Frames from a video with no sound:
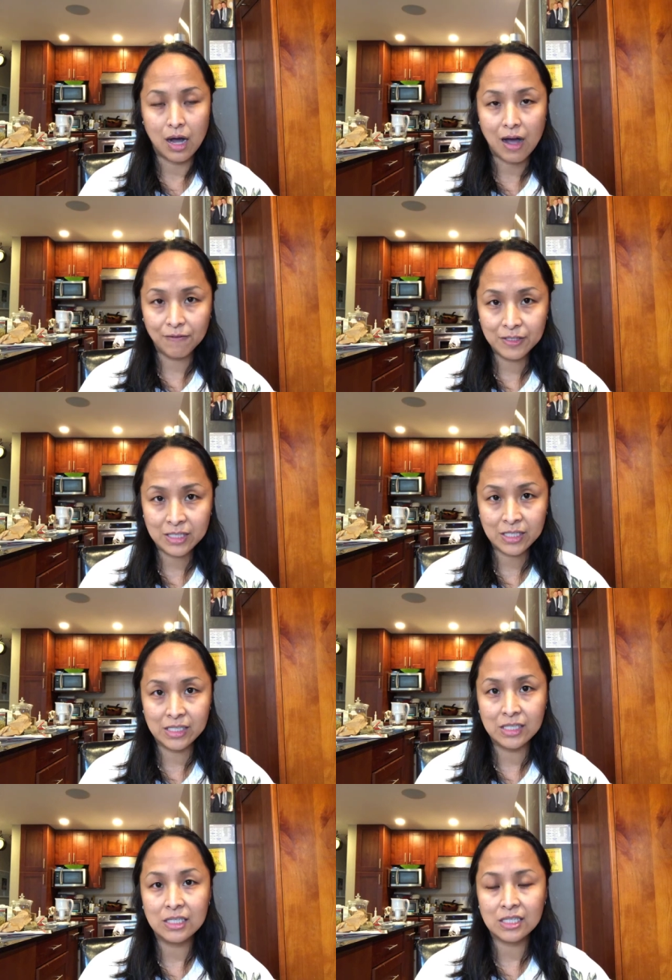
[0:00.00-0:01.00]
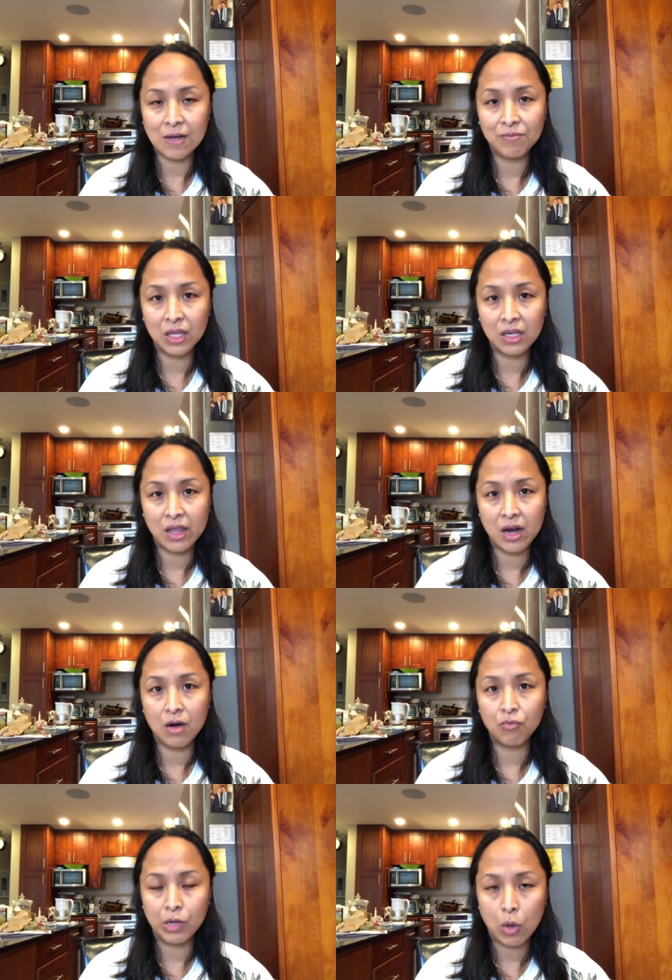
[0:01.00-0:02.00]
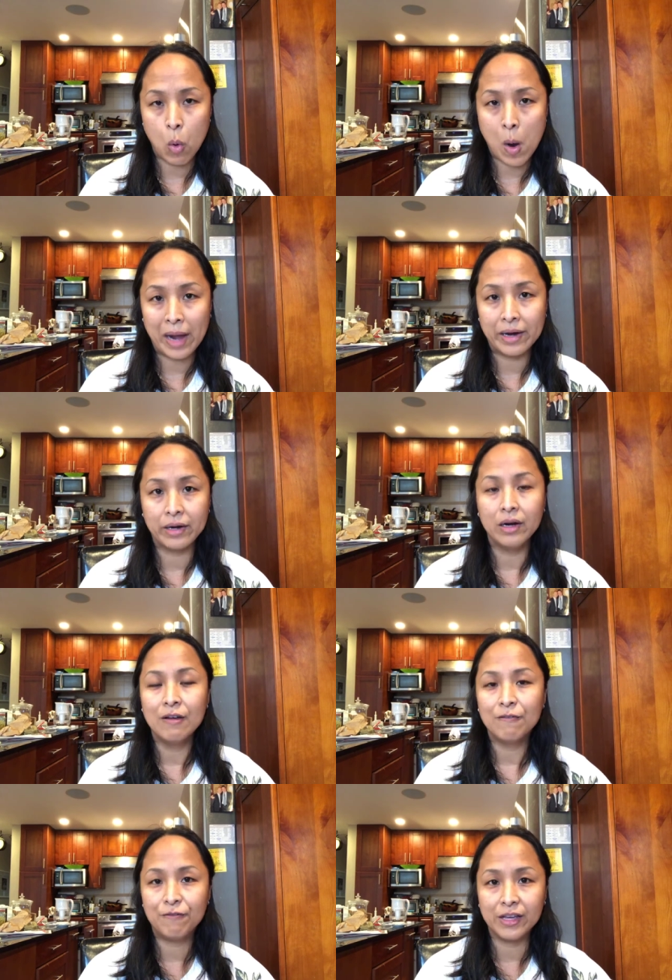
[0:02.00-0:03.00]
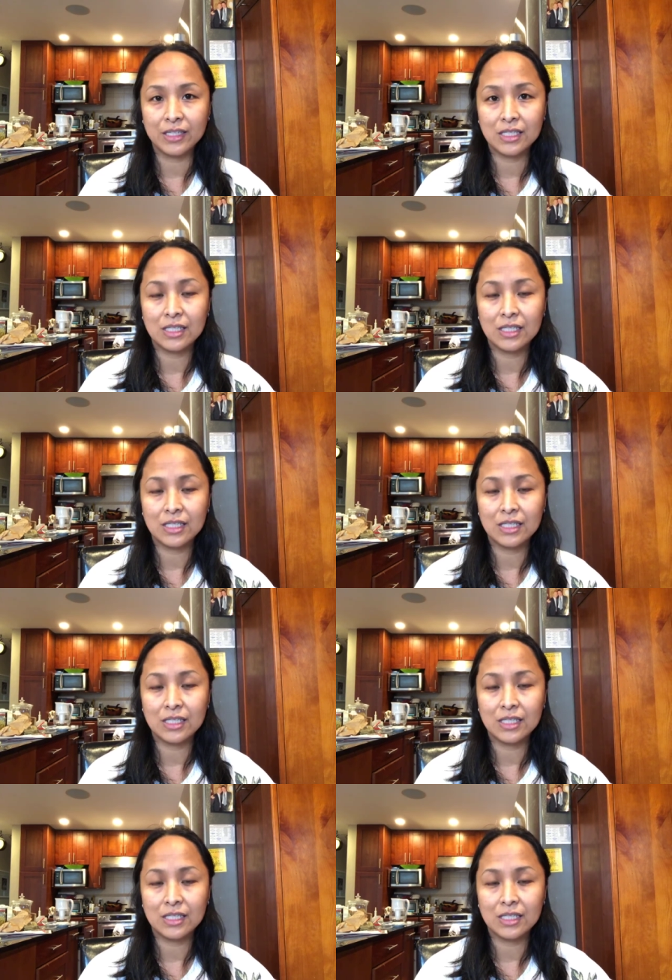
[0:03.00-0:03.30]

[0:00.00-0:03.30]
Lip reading: Obviously, something there require fix.